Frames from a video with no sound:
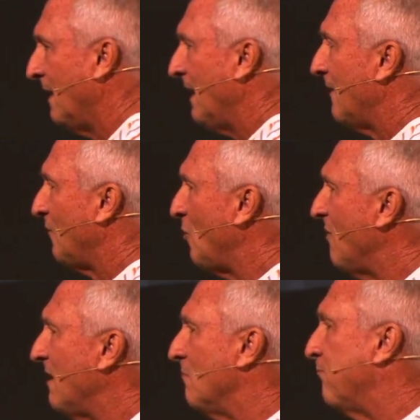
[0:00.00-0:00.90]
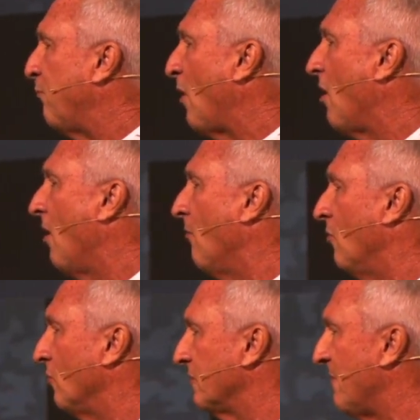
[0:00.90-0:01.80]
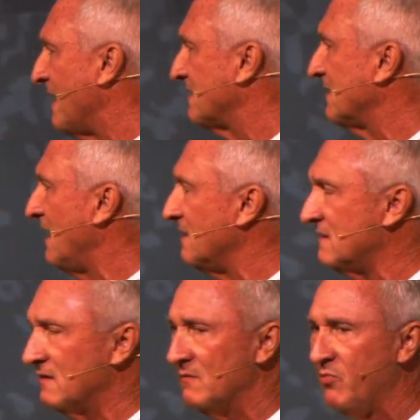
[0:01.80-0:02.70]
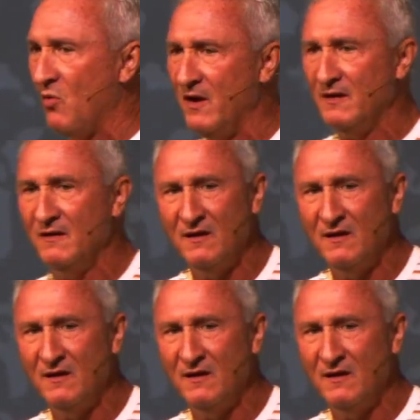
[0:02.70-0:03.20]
Have you been pummeled by Satan to the point